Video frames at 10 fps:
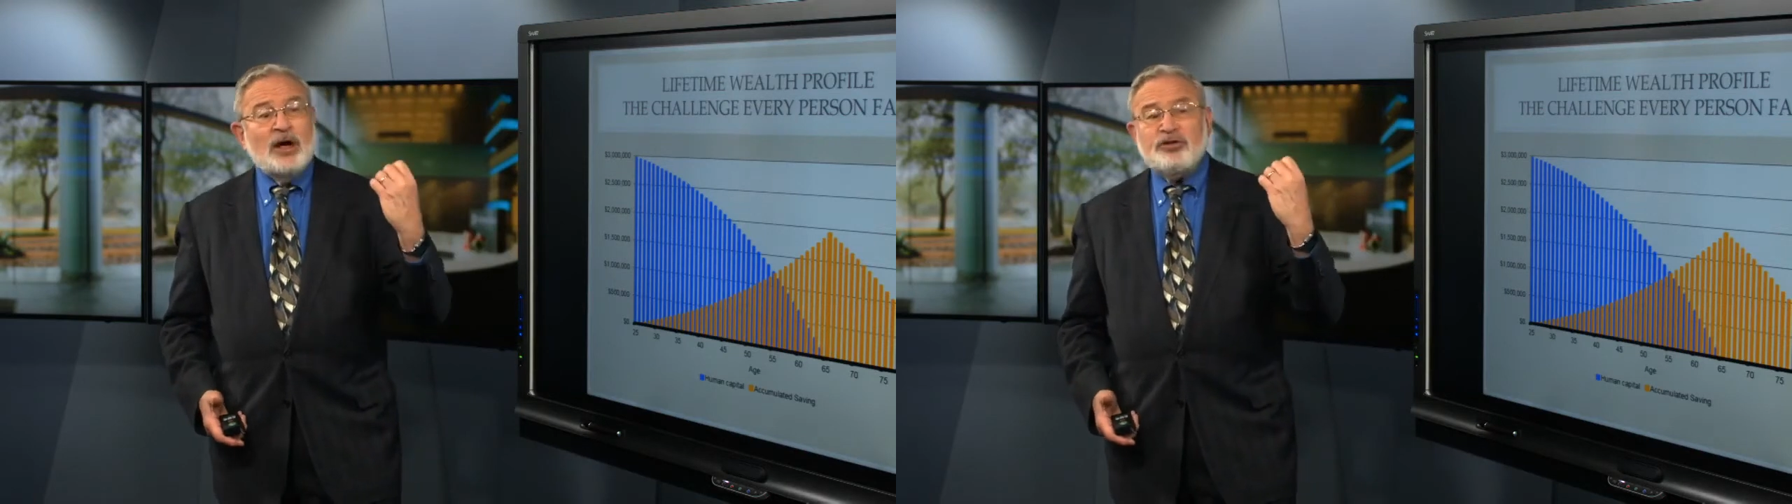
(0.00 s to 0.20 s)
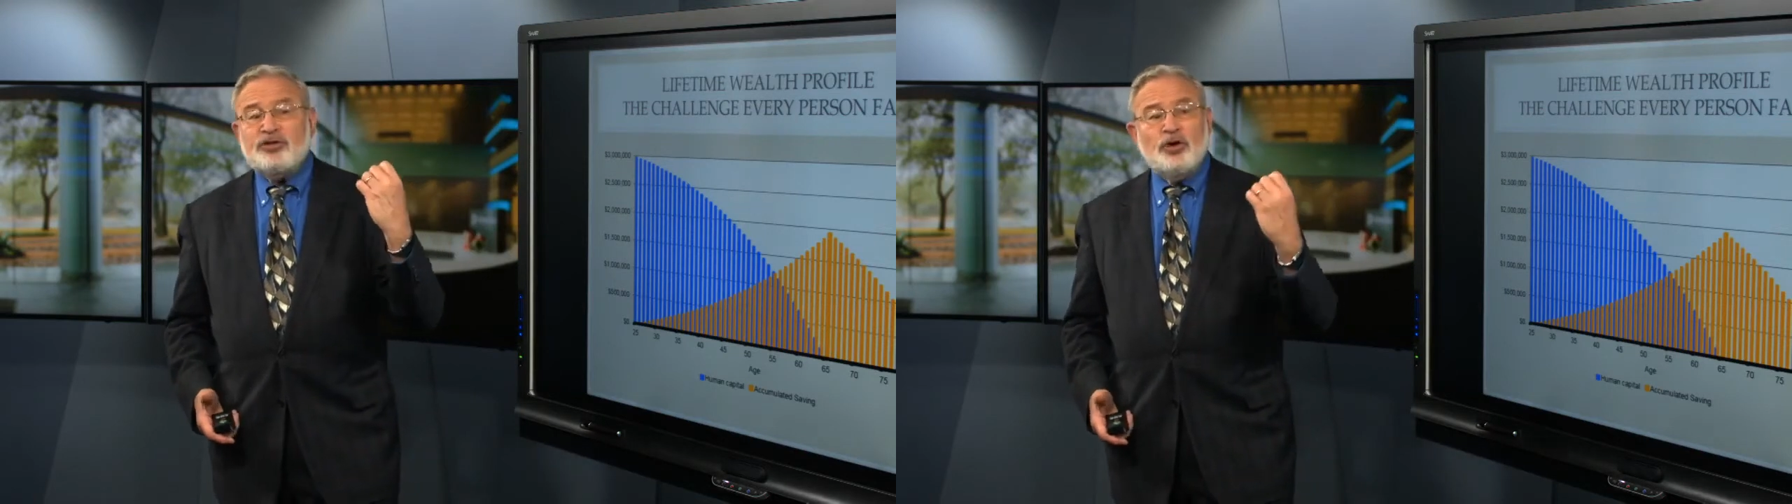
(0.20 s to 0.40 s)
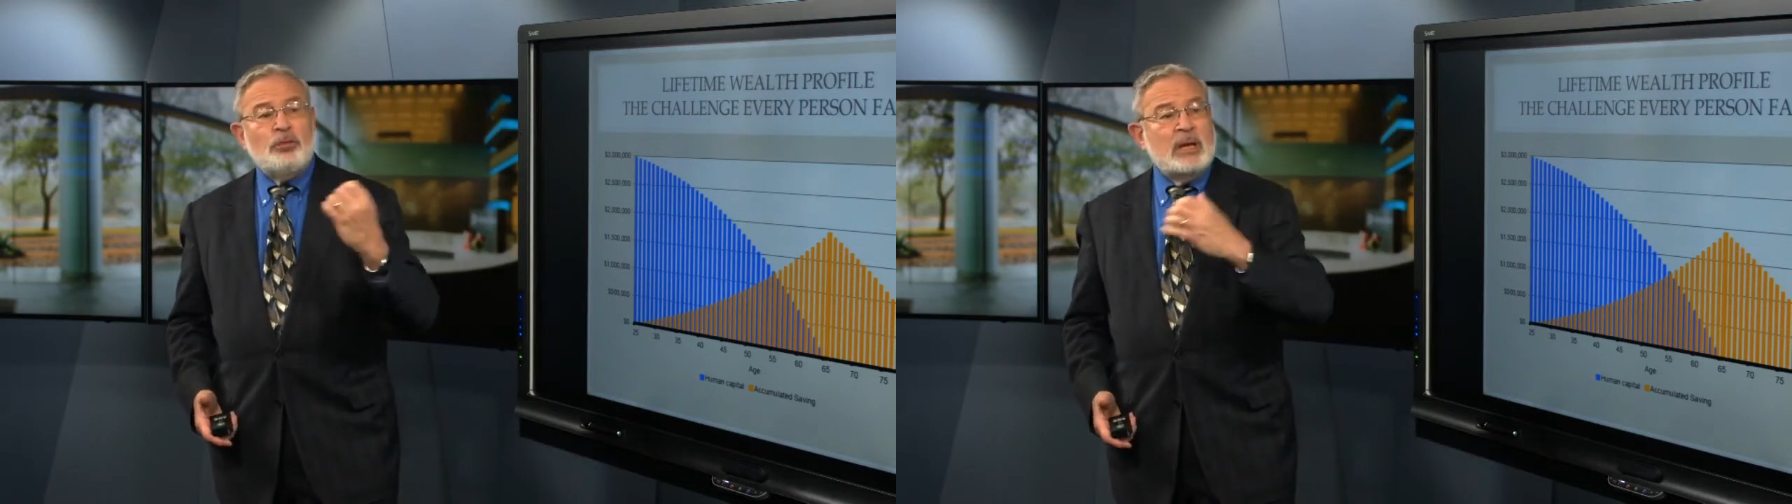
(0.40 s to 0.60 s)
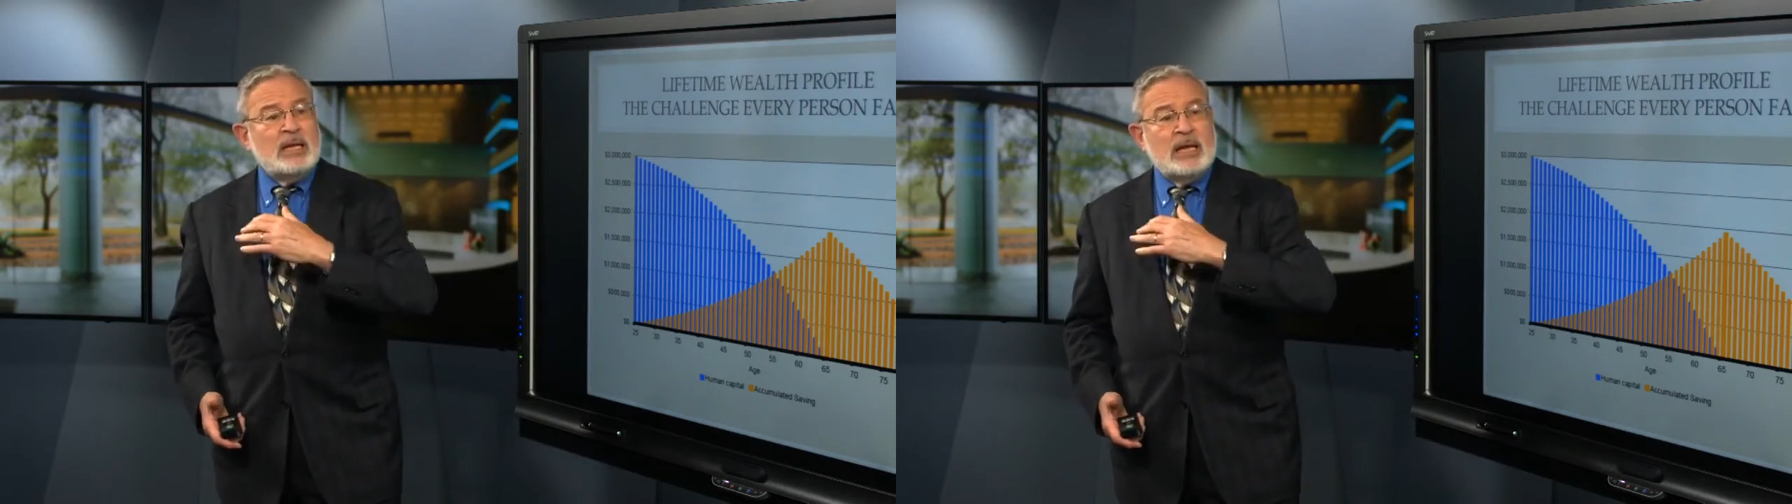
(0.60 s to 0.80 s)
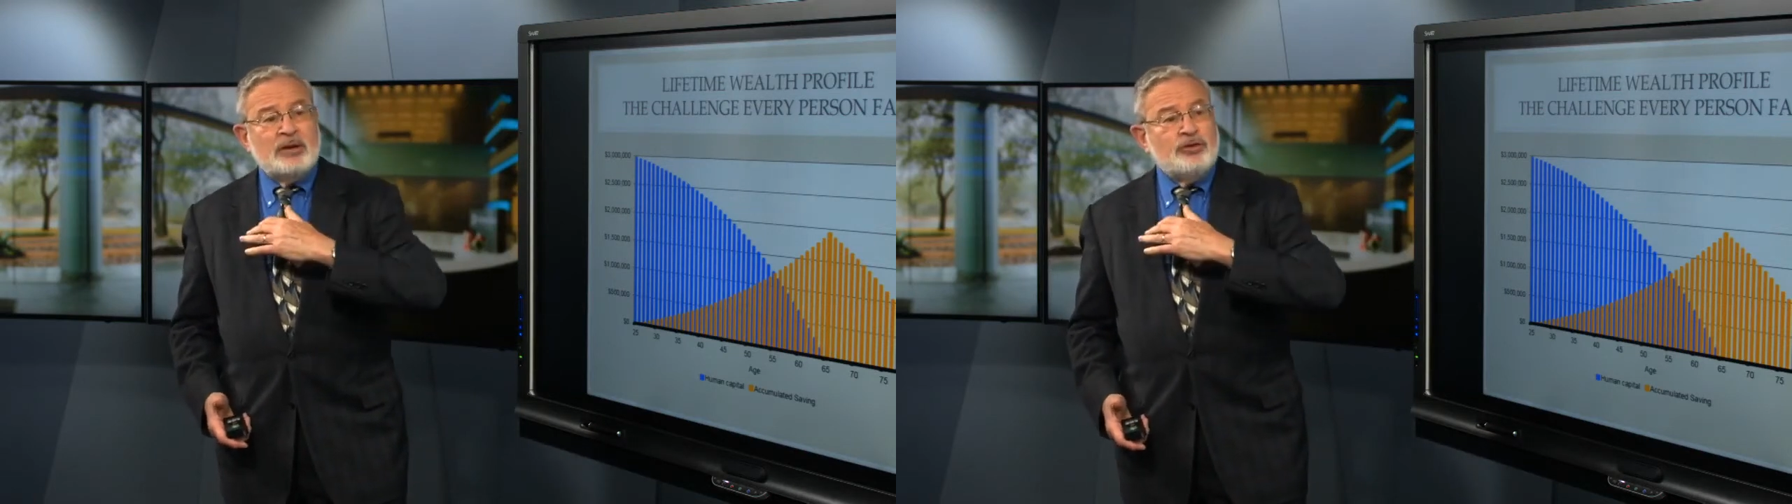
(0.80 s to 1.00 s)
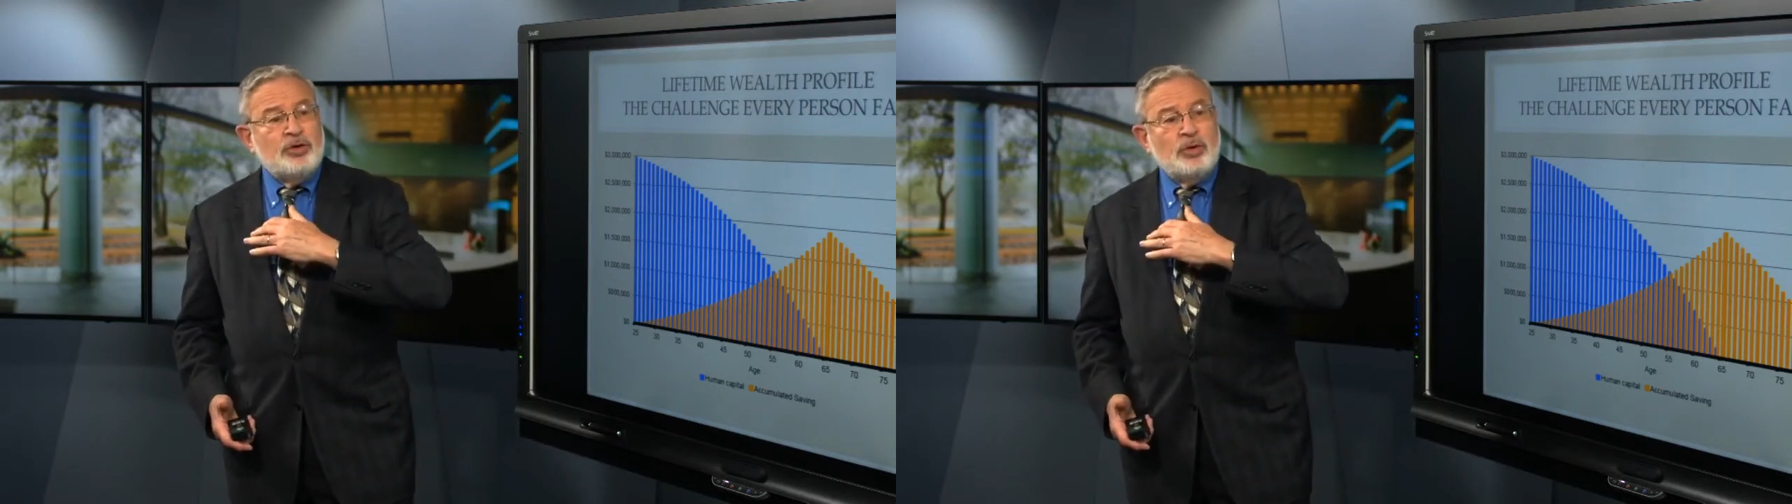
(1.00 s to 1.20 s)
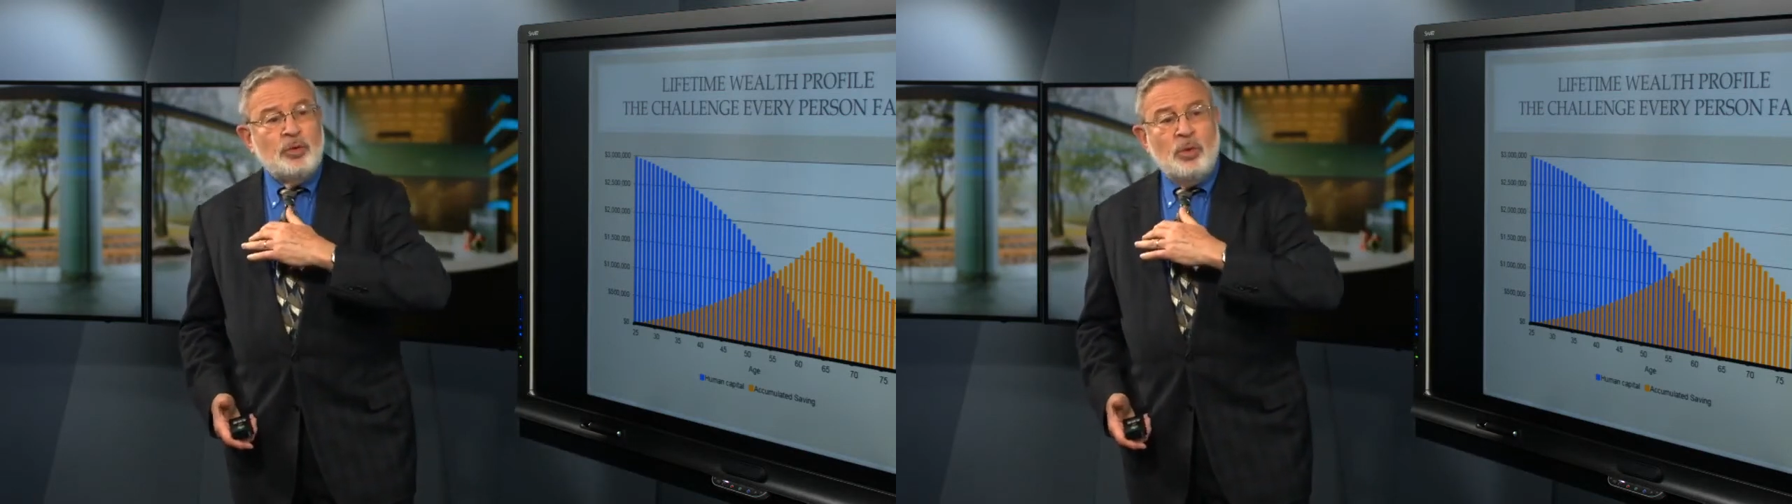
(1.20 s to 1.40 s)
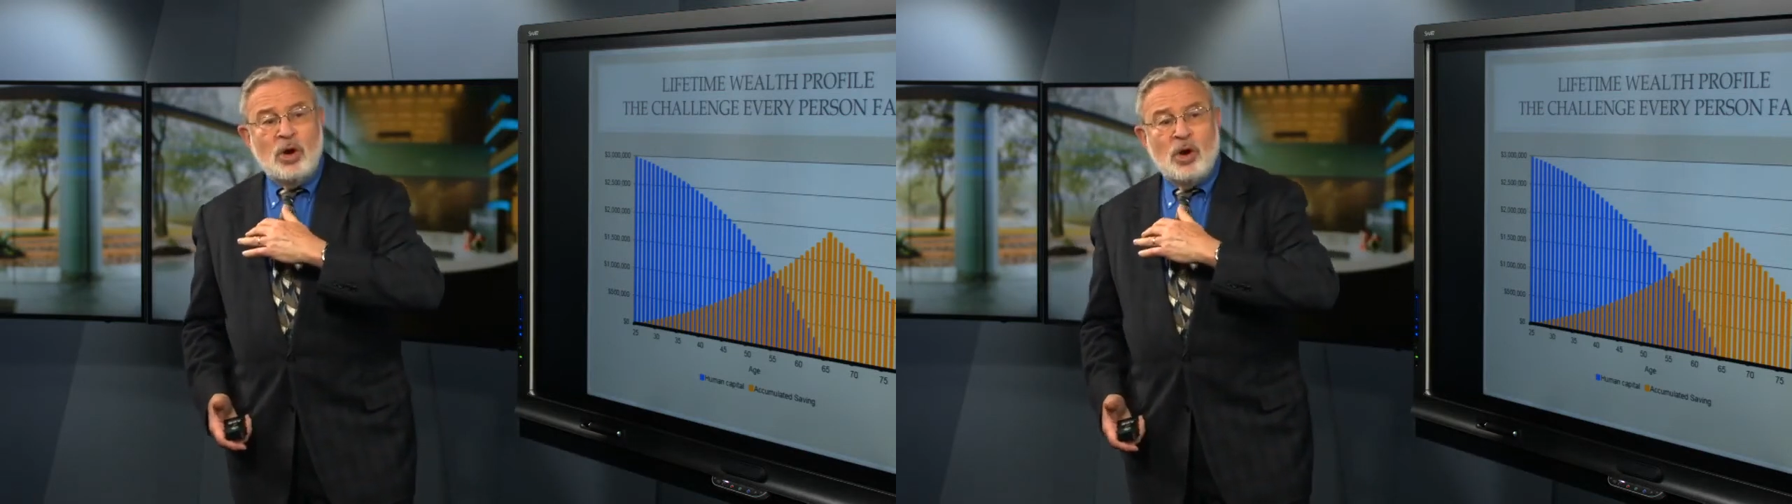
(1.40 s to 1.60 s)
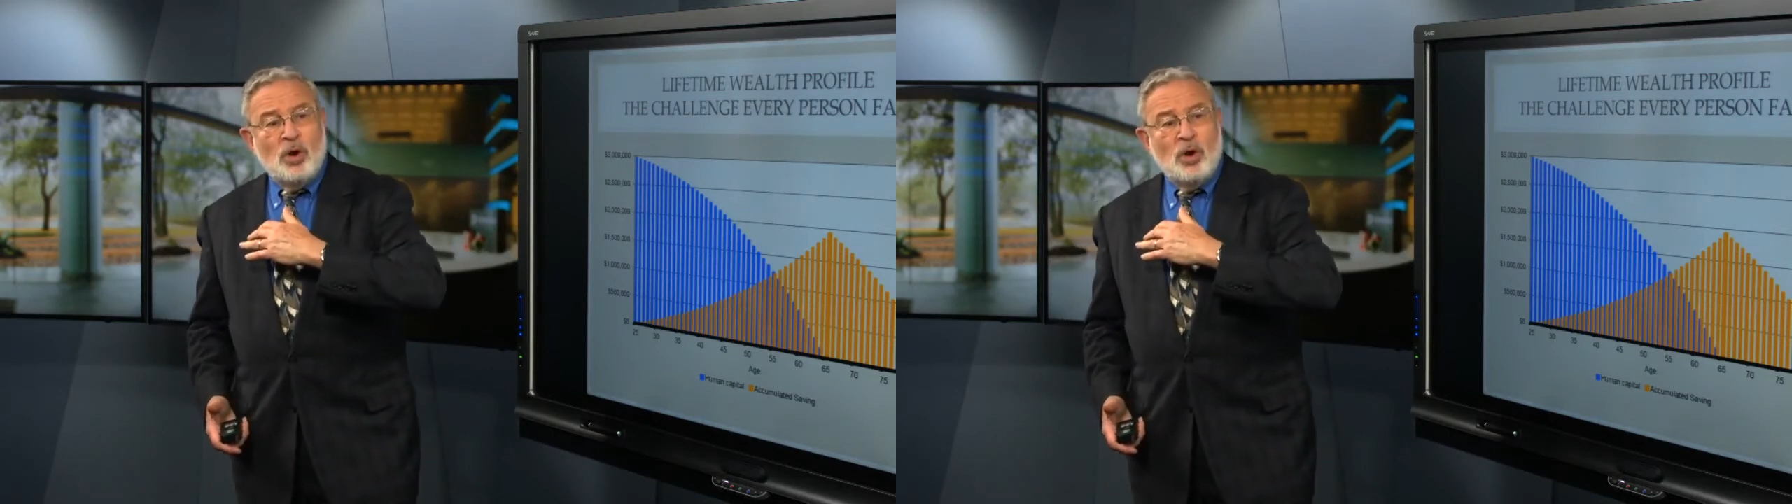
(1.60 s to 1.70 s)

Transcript: assuming that you